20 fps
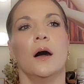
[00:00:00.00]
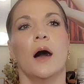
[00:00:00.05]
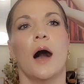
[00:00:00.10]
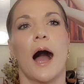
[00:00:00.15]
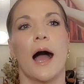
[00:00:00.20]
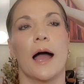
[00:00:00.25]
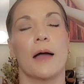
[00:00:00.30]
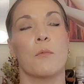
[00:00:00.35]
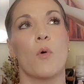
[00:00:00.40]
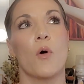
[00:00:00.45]

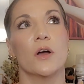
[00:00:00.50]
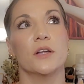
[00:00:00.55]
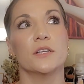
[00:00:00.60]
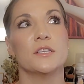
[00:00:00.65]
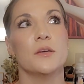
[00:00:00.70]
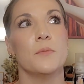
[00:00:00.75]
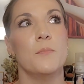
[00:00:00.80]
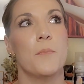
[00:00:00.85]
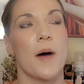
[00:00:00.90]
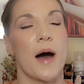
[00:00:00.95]
I want
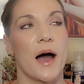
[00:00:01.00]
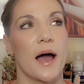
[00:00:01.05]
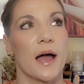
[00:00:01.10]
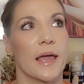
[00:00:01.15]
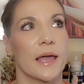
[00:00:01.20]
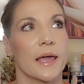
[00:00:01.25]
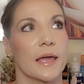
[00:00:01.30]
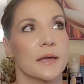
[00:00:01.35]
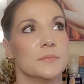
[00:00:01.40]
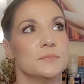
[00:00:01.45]
to
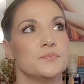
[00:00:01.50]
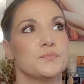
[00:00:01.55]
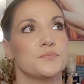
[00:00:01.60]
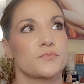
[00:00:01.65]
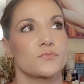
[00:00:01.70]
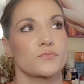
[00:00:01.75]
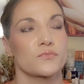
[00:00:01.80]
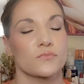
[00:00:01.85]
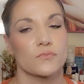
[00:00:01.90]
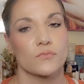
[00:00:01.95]
buy
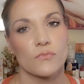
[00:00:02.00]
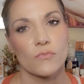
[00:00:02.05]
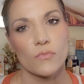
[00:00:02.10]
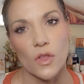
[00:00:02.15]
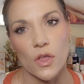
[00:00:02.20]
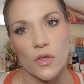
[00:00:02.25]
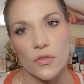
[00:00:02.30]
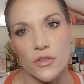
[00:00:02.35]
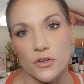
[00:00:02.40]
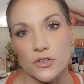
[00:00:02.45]

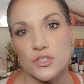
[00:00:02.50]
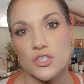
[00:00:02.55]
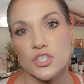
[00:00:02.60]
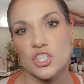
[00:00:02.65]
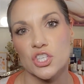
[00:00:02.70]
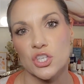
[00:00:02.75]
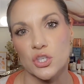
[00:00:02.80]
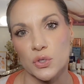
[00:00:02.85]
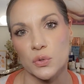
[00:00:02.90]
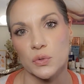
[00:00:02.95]
There's
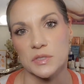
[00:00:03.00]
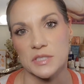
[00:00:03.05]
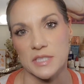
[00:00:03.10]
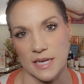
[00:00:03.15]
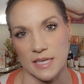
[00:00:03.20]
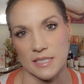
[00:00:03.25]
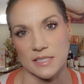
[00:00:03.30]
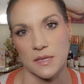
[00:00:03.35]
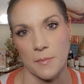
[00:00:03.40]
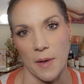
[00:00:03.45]
two
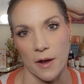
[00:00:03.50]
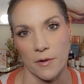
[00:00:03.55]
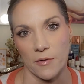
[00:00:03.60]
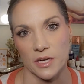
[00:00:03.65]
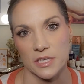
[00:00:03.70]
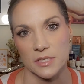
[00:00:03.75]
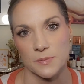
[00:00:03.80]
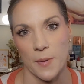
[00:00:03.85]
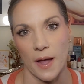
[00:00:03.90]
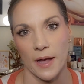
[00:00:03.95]
Danessa
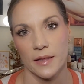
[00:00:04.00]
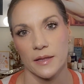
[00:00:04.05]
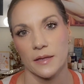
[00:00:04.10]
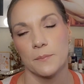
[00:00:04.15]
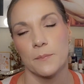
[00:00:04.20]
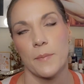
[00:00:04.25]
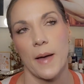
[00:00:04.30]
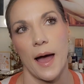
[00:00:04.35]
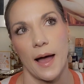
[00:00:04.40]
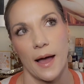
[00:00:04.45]
Myricks
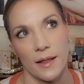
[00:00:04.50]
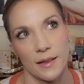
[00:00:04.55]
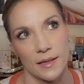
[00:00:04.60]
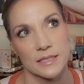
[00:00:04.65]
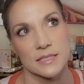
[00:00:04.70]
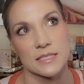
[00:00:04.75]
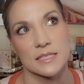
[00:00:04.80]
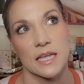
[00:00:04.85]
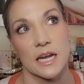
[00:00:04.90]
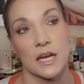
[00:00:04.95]

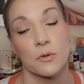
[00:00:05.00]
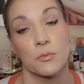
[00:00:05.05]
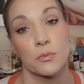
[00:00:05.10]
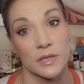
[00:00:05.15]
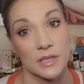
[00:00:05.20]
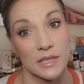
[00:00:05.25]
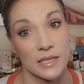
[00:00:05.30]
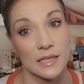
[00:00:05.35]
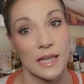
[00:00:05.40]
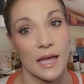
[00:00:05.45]
palettes that I
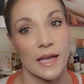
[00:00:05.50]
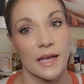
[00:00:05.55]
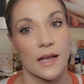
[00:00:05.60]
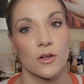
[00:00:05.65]
really like.